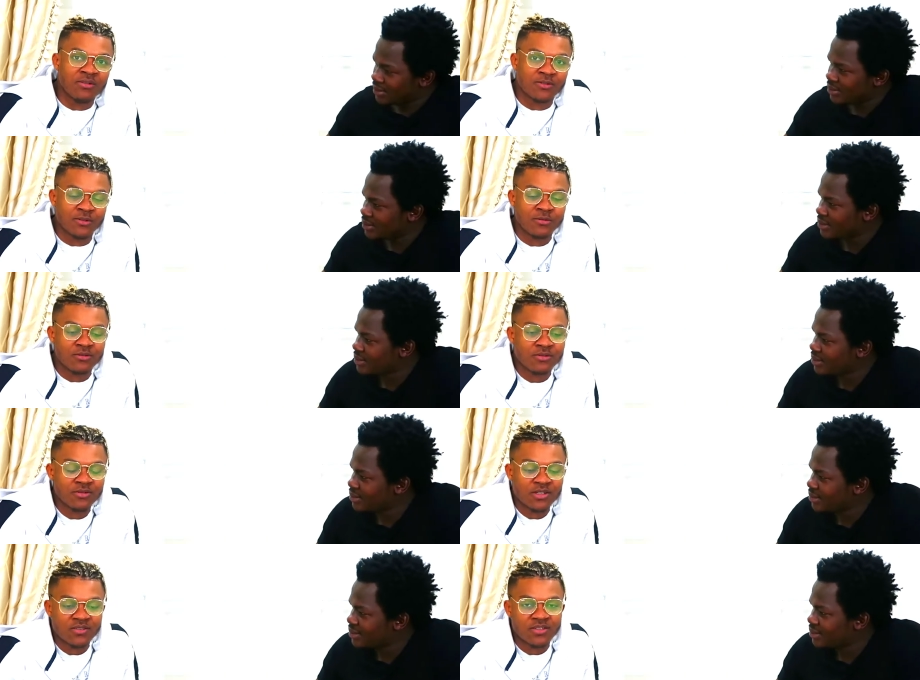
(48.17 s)
Speaker 1: level
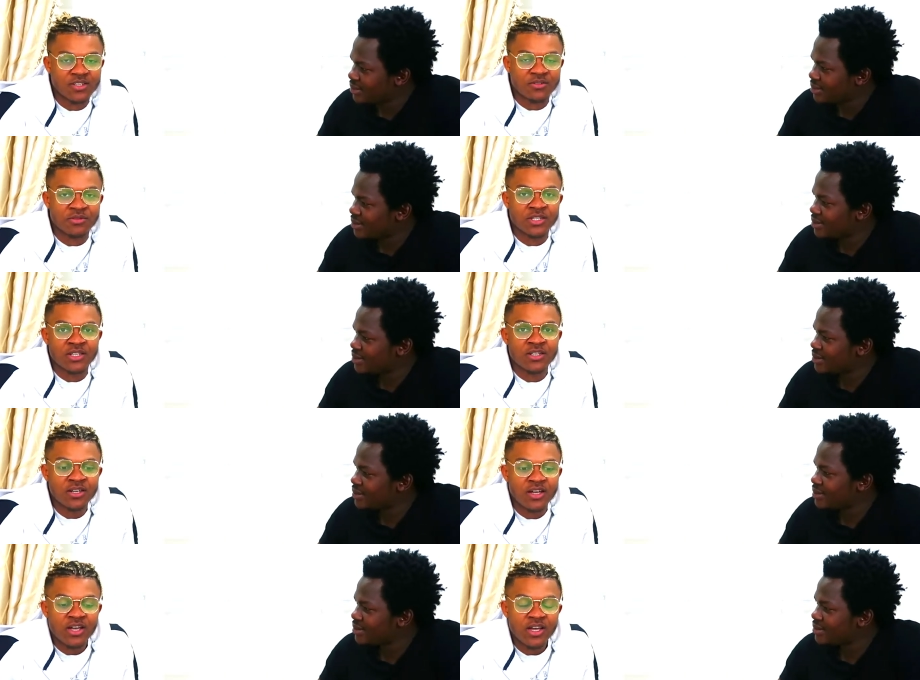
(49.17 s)
as a career,
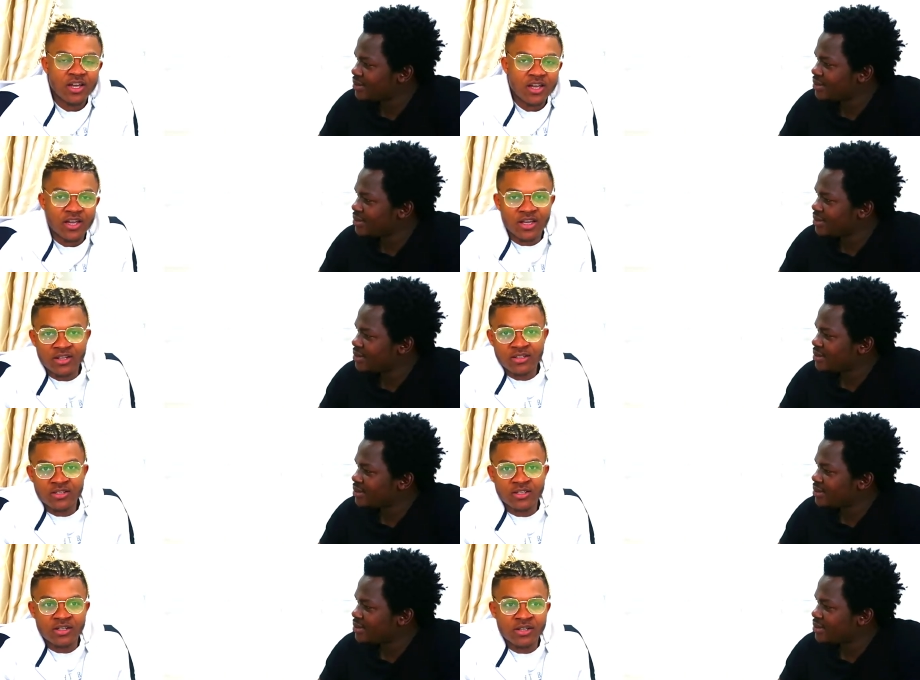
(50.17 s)
and
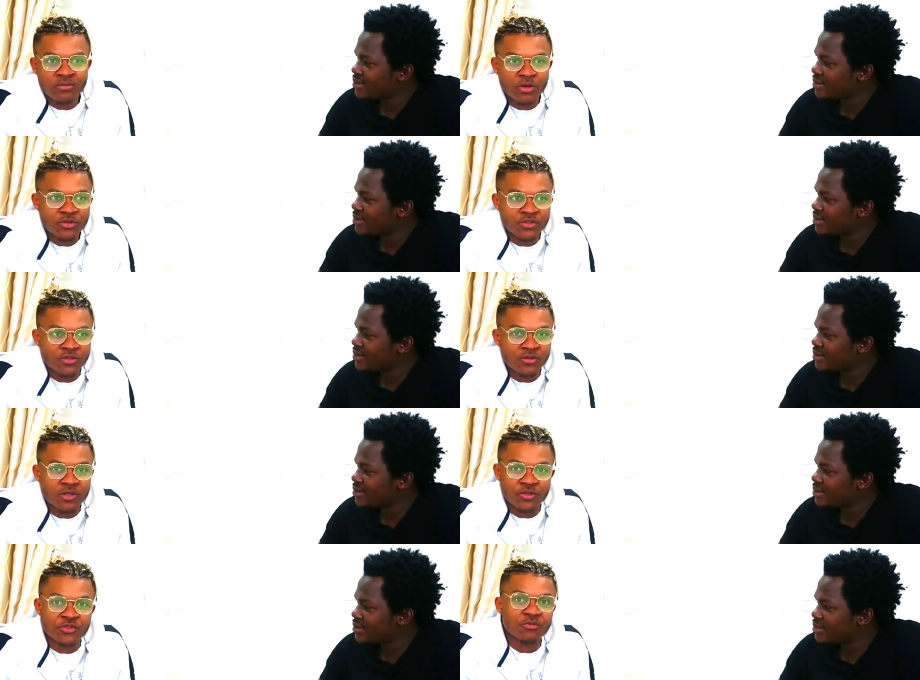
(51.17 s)
uh, I'm also
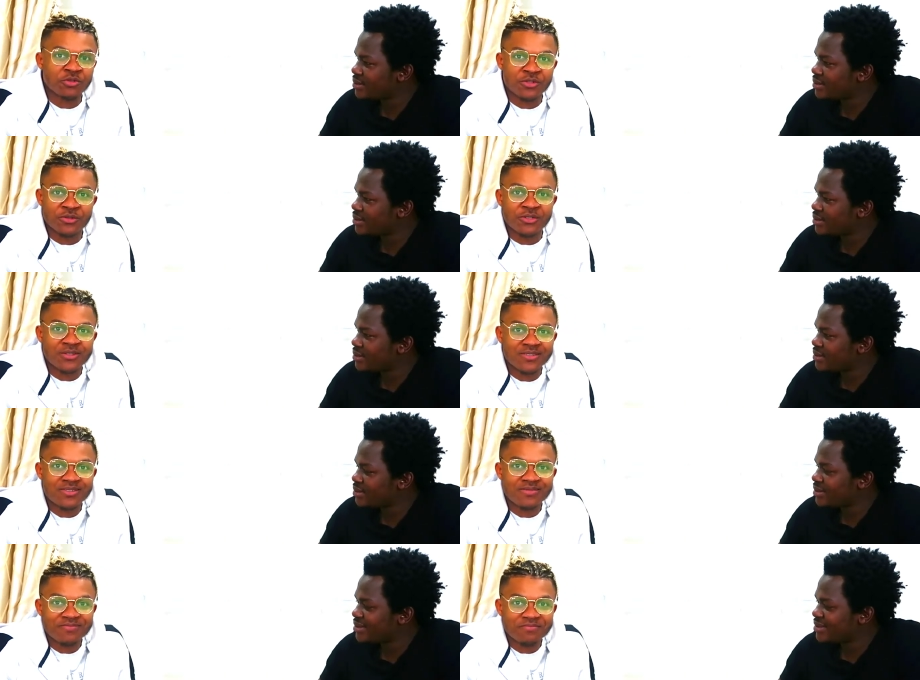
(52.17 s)
an entrepreneur.
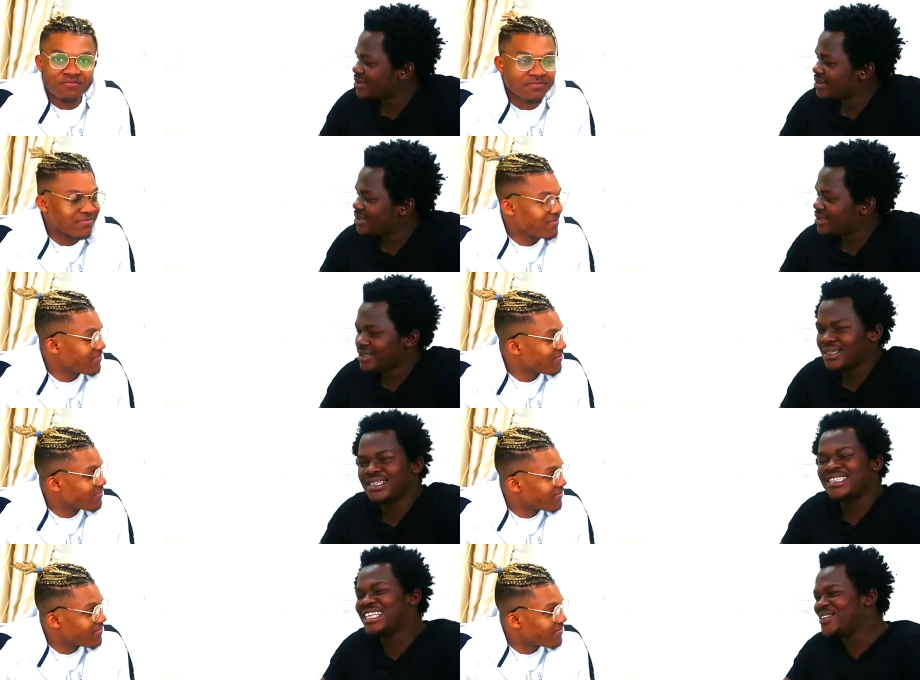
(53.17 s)

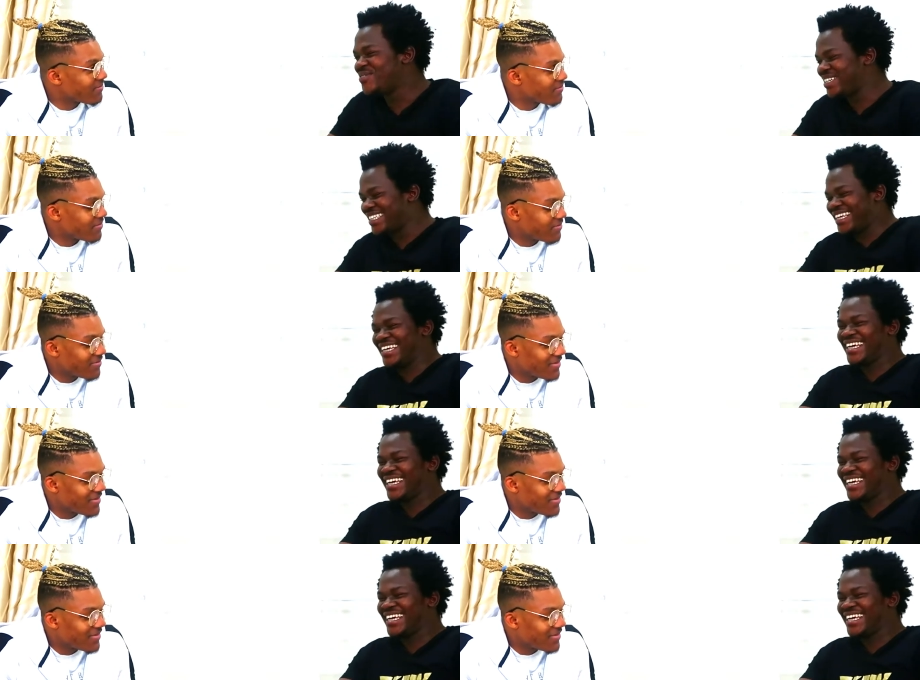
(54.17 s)
Speaker 2: David.